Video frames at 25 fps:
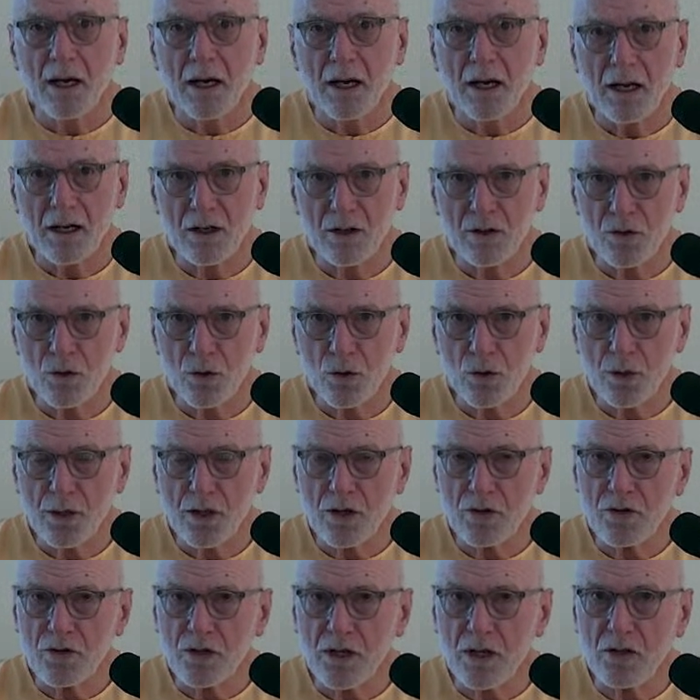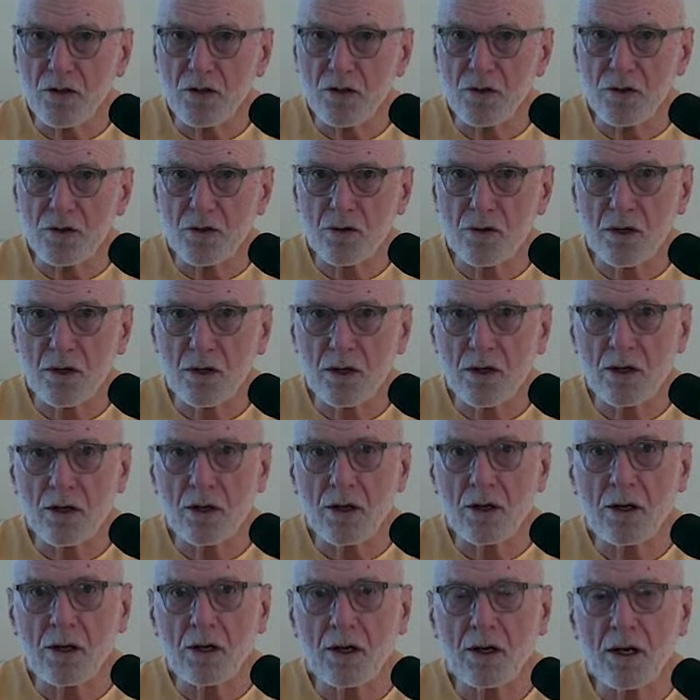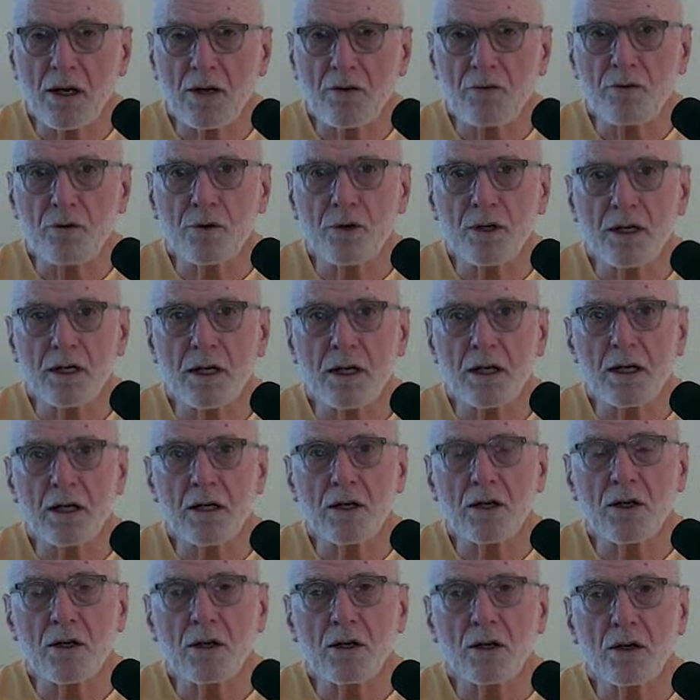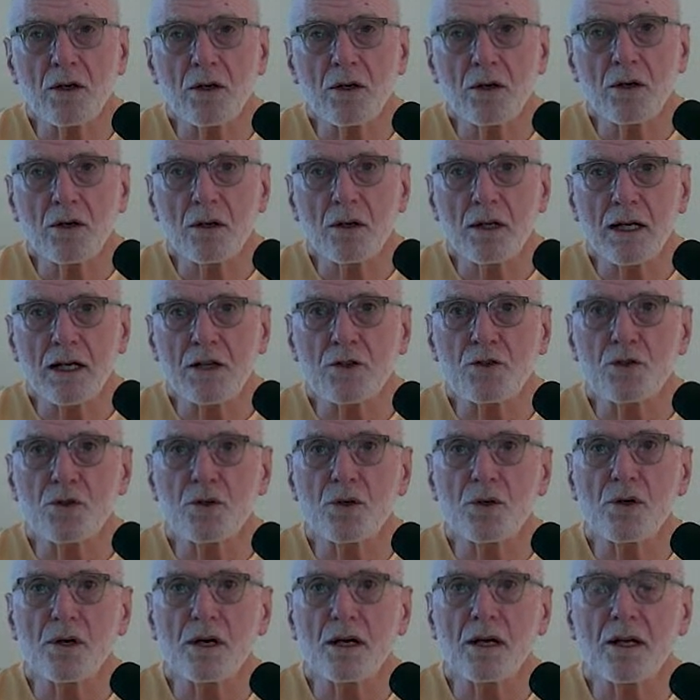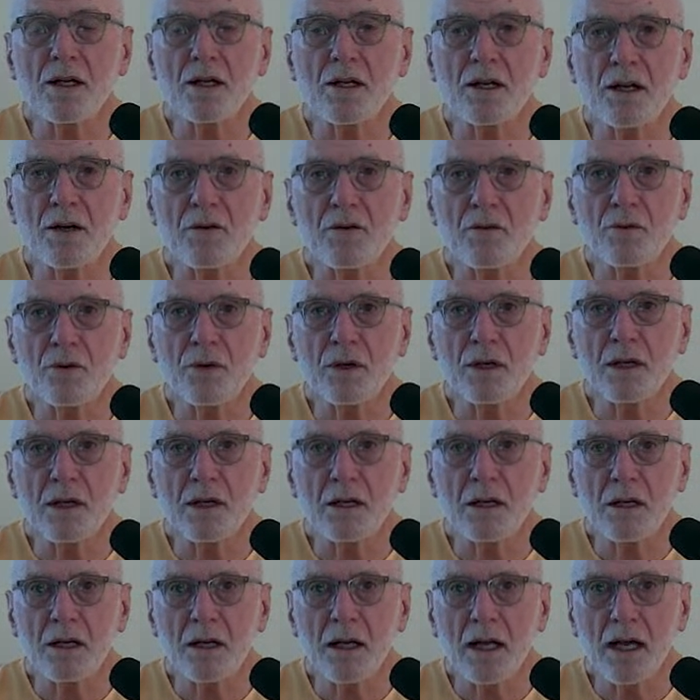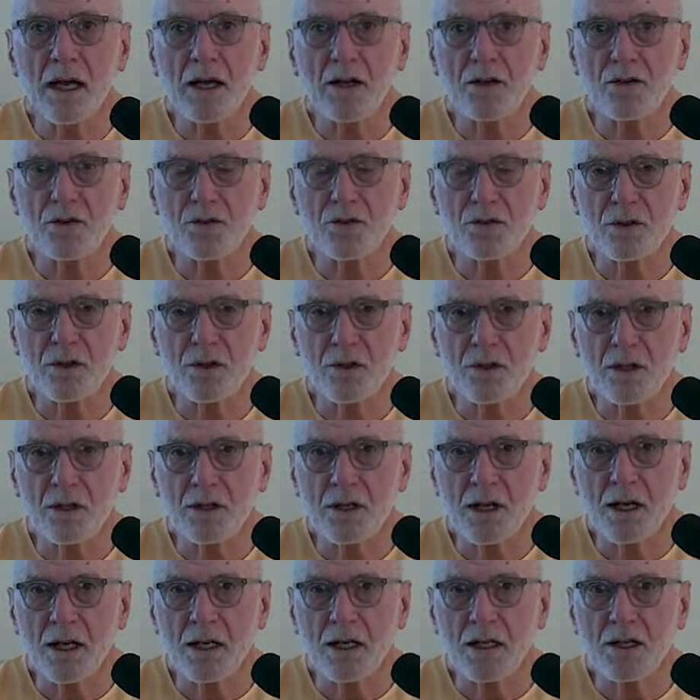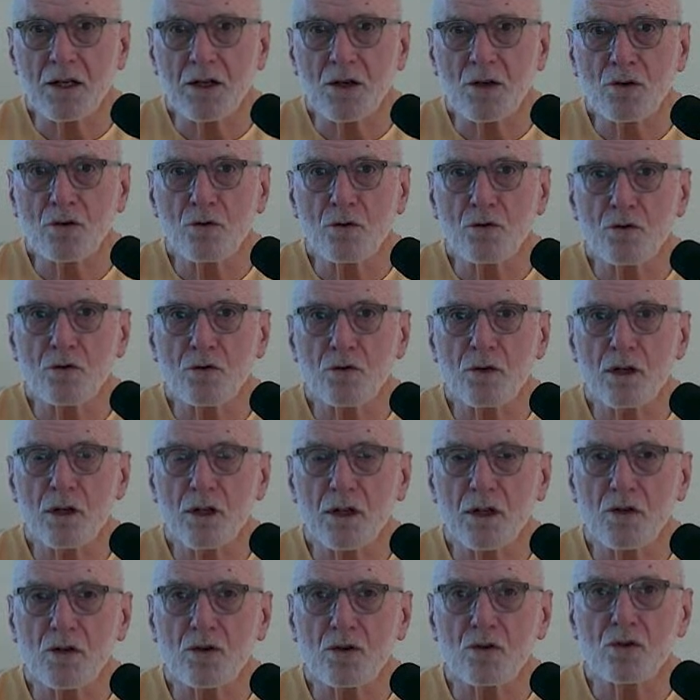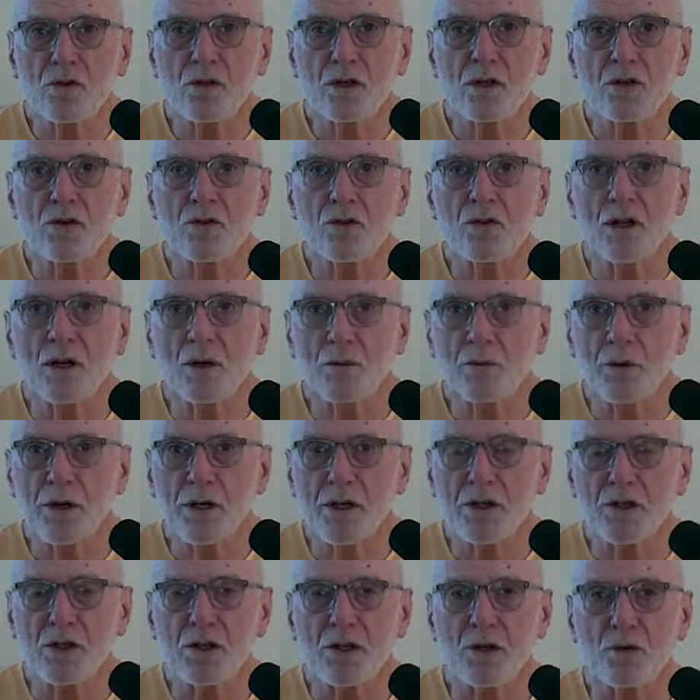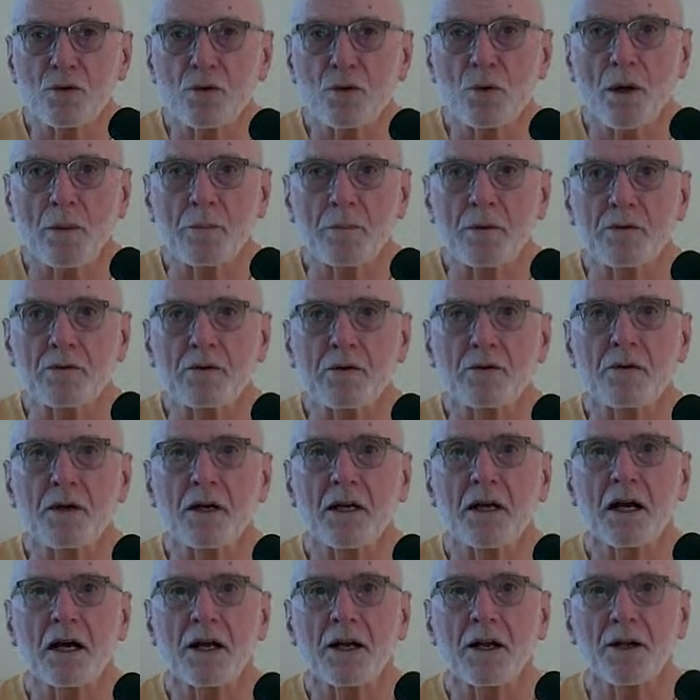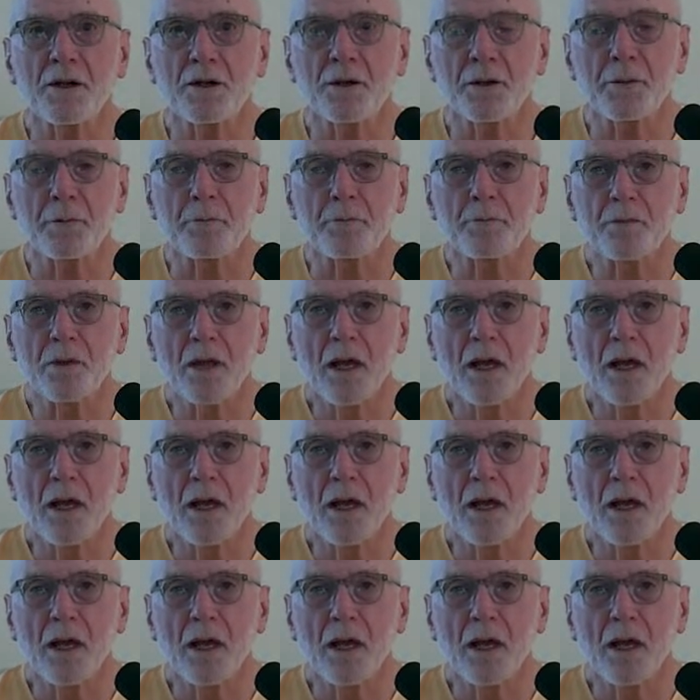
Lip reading: And so, in a sense, every lecture and every class that I give is in celebration of Swami Vivekananda.